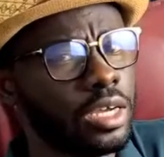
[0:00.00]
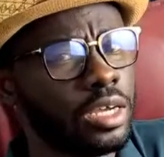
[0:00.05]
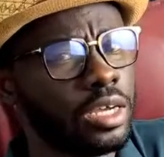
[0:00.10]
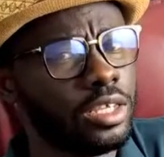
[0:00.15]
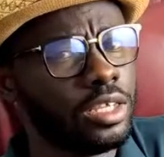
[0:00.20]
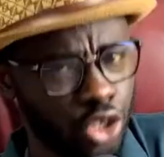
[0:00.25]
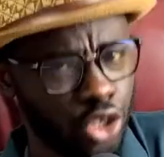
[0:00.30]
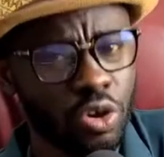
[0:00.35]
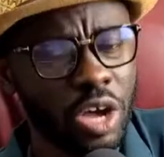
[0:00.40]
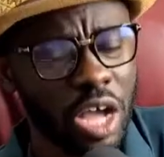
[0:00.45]

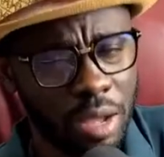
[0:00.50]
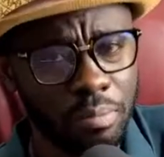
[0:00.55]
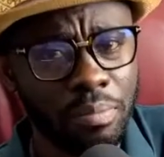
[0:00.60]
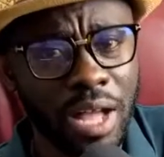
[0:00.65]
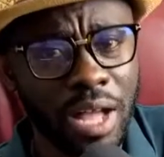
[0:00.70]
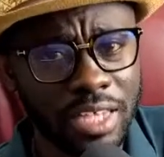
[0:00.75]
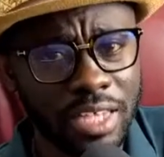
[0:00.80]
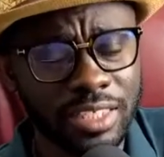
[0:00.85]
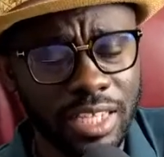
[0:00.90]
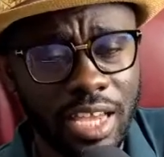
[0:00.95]
you can
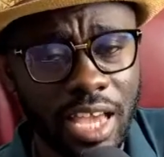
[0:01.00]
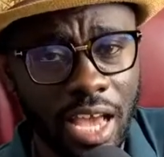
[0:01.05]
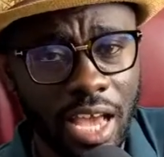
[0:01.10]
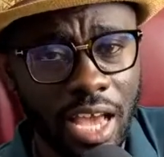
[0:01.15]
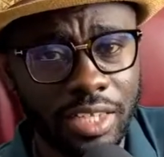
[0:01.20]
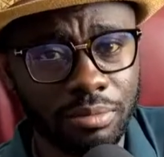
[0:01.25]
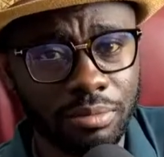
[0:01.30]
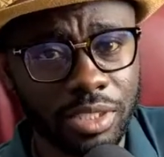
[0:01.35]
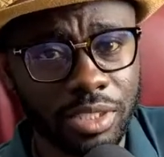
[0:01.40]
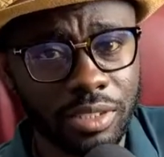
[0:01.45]
pass the
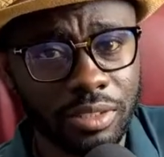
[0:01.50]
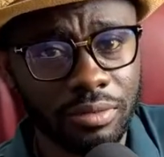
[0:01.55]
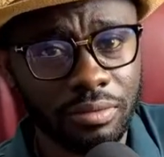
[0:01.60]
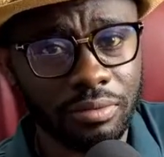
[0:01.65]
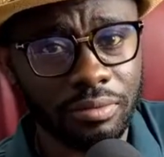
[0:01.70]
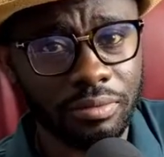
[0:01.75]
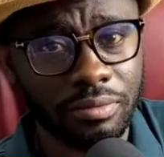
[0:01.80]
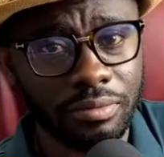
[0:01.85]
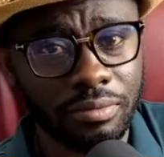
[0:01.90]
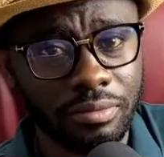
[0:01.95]
exams.
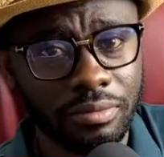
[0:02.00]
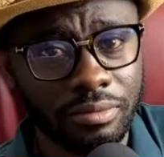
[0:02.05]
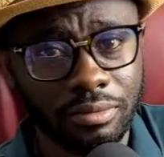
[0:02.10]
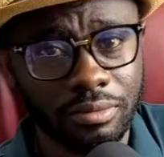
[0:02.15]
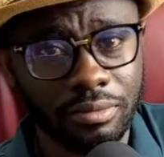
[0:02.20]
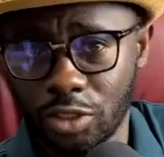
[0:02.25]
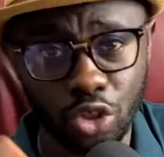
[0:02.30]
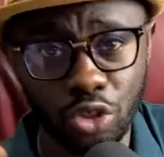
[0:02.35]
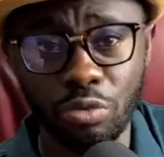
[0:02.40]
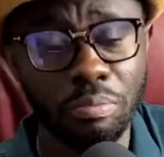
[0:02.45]

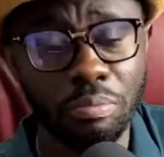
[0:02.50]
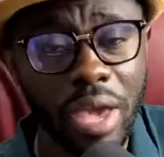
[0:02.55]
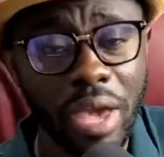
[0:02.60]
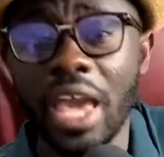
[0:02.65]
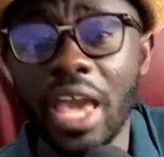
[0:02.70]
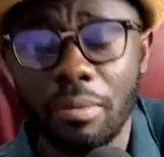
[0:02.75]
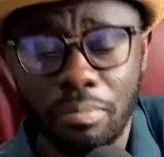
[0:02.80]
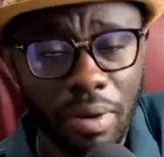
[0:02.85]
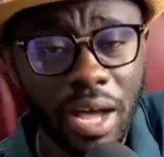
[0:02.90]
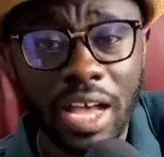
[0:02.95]
You
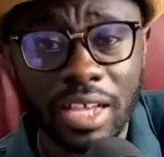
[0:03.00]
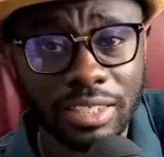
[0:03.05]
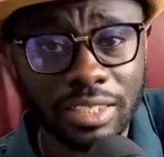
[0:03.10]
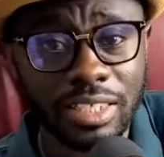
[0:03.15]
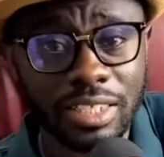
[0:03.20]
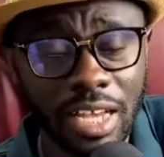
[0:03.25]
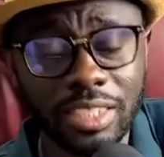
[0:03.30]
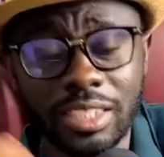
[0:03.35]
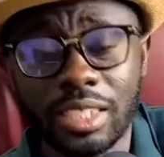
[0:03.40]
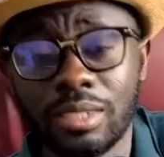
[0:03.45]
may pass the
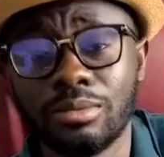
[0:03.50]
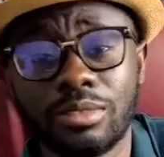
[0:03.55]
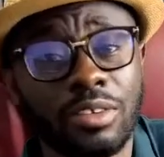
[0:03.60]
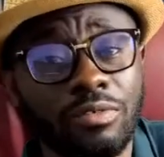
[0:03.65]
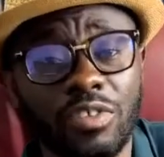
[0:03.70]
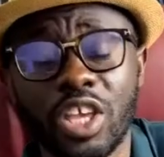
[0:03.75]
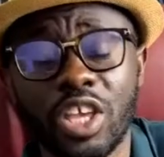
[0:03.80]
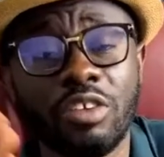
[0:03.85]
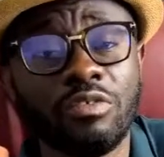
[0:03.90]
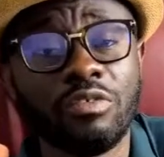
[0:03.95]
exams if
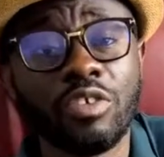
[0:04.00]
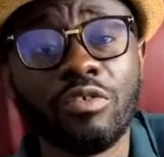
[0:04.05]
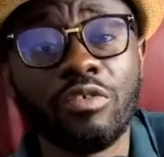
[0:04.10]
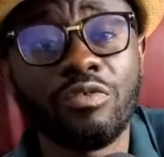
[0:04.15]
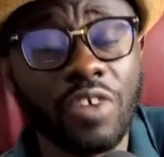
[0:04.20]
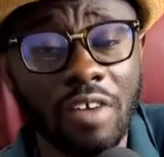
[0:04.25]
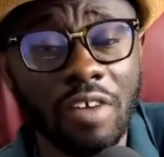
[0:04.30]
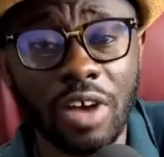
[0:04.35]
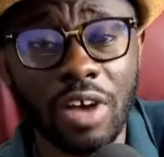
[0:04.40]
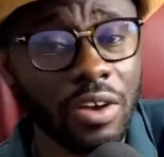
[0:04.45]
we give you
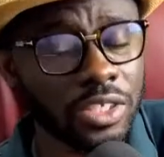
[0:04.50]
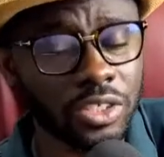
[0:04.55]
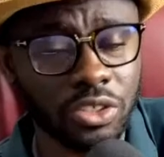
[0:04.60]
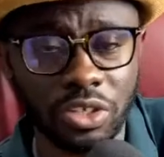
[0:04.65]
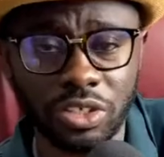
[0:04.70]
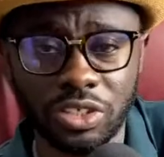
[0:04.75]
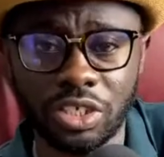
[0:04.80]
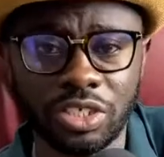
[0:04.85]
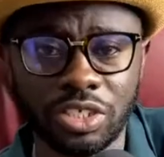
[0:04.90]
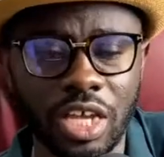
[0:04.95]
five hours or
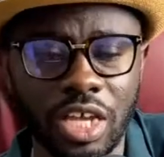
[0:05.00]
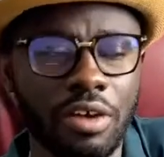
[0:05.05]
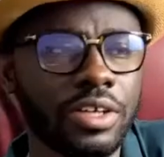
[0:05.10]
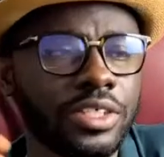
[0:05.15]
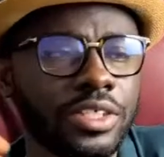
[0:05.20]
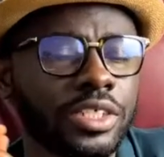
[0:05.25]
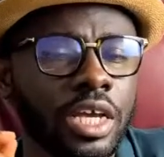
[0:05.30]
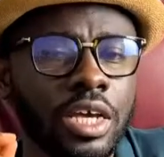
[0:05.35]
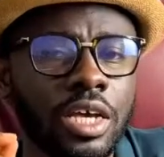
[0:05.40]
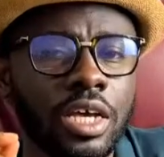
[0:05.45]
six
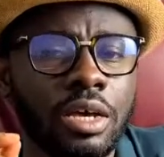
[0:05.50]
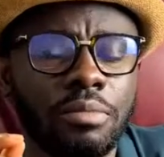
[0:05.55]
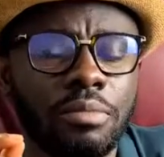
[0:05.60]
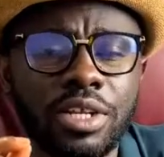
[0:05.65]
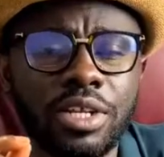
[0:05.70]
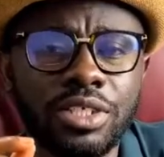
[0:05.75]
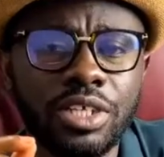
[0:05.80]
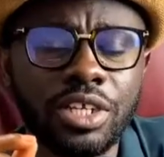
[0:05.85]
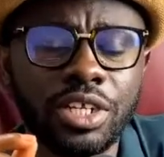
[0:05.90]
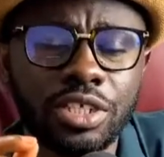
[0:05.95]
hours. But
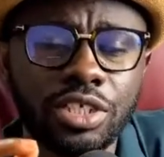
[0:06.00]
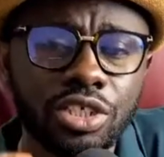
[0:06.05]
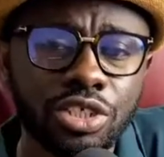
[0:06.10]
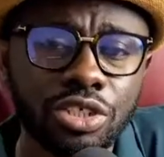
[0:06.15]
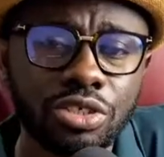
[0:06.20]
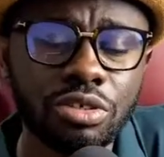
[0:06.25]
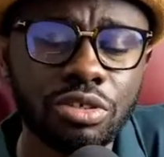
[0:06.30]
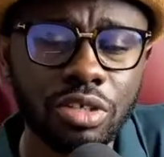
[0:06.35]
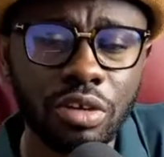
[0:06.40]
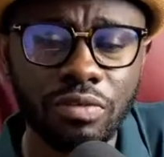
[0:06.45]
you see, the
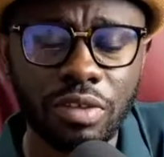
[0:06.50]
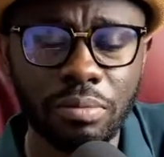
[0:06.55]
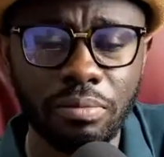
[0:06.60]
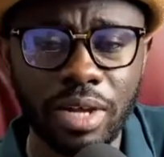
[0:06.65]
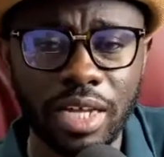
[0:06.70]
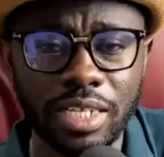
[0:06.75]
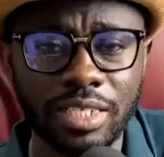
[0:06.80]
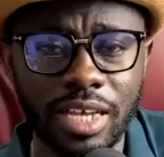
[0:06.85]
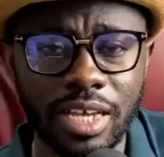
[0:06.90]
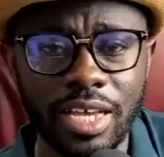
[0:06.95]
truth of the
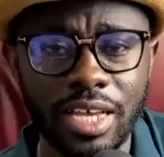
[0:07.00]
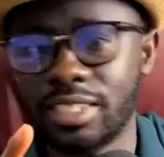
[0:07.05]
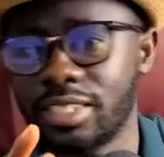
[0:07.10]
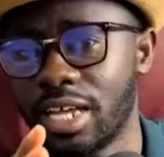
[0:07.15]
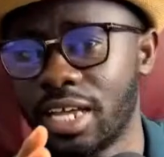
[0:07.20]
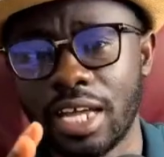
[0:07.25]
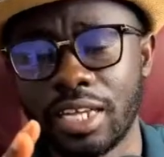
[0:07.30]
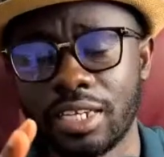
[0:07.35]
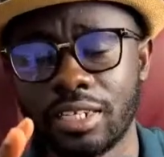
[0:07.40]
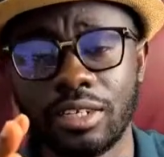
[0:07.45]
matter is
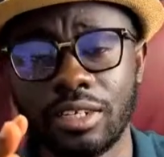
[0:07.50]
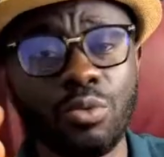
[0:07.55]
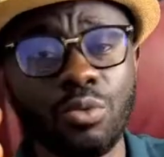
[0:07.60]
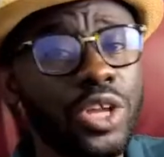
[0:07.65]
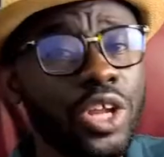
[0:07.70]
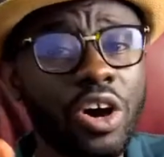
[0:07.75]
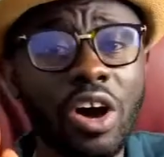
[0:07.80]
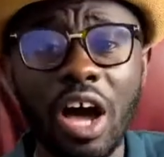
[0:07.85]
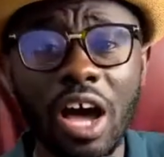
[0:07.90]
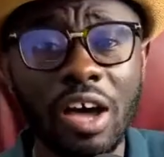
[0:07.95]
that we
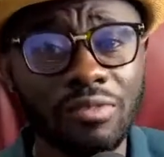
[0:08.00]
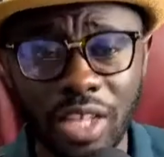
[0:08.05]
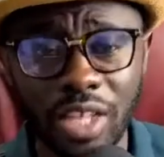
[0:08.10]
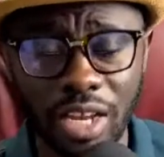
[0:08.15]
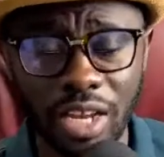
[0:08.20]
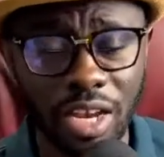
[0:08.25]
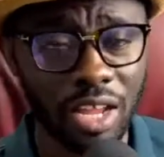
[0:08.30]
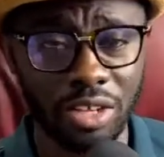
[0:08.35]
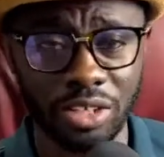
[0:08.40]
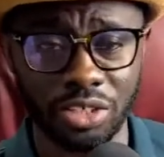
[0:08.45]
don't have that
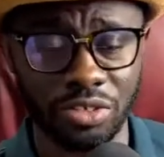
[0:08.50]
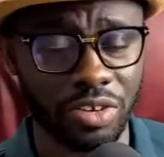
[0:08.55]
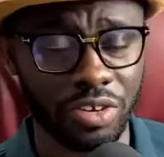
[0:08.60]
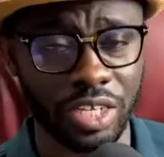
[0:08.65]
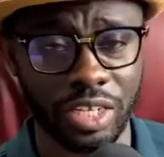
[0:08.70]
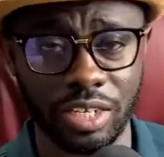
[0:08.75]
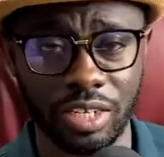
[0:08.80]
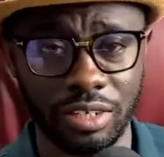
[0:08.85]
luxury